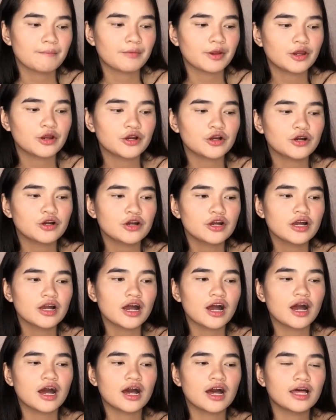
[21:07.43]
Pero,
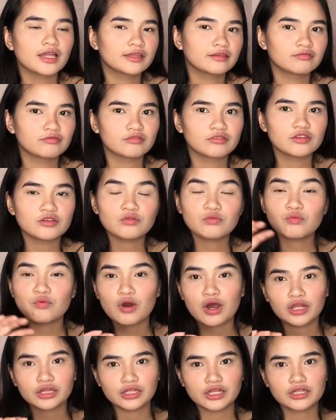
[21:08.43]
yung
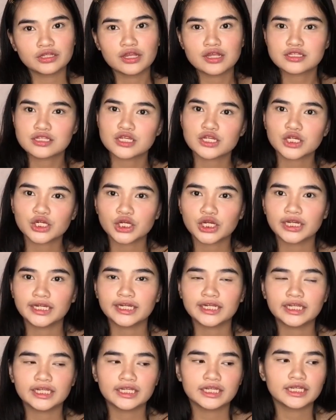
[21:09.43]
water doesn't
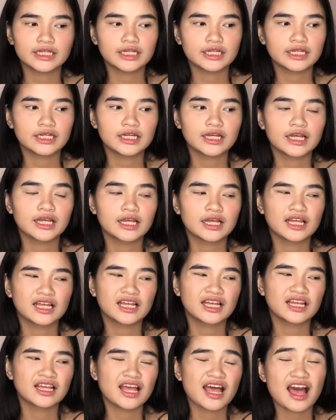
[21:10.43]
really
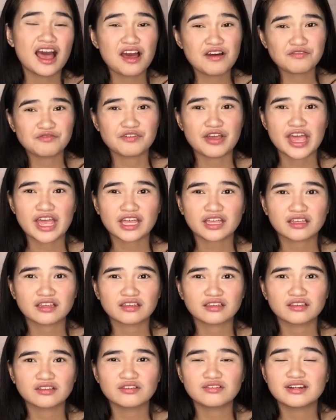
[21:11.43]
affect
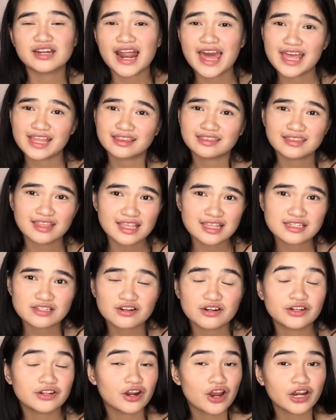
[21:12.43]
yung lightness
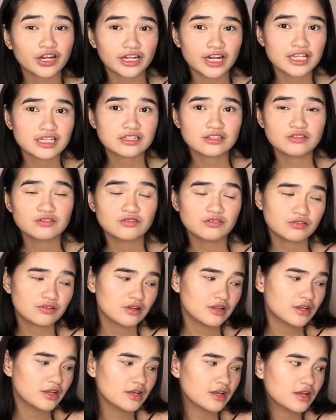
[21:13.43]
or darkness ng
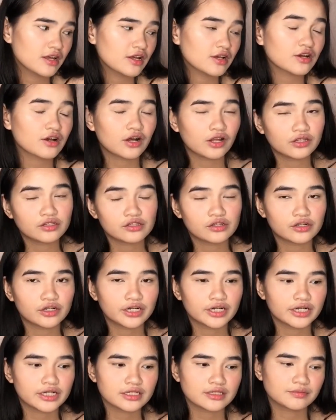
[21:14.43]

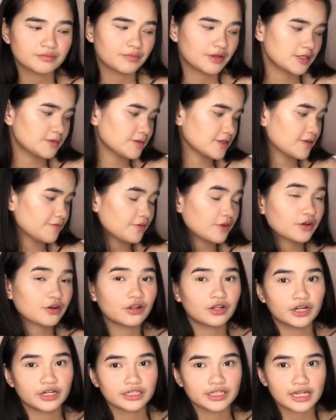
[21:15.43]
color. May specific
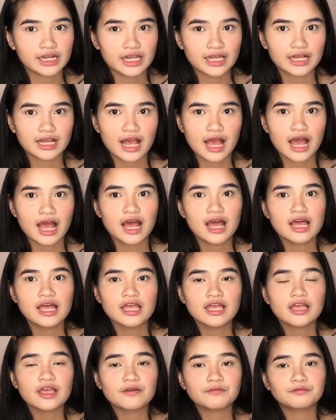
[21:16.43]
color talaga.
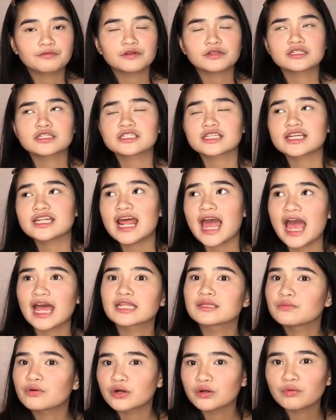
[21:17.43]
If we're just gonna
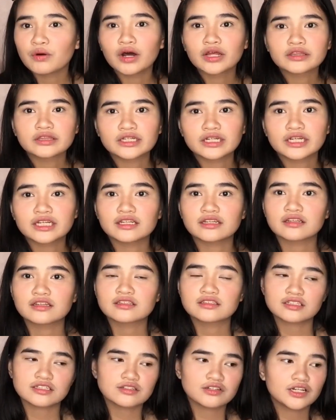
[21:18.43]
add more water,
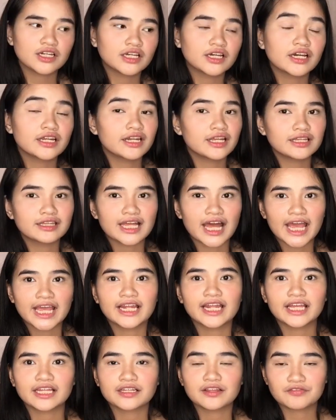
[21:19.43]
it's just really gonna
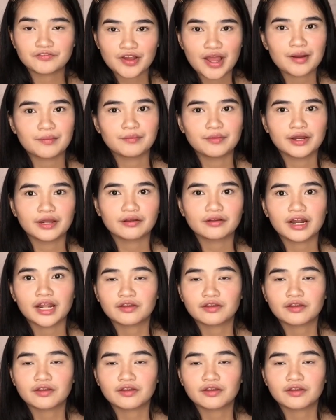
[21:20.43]
dye like the fabric.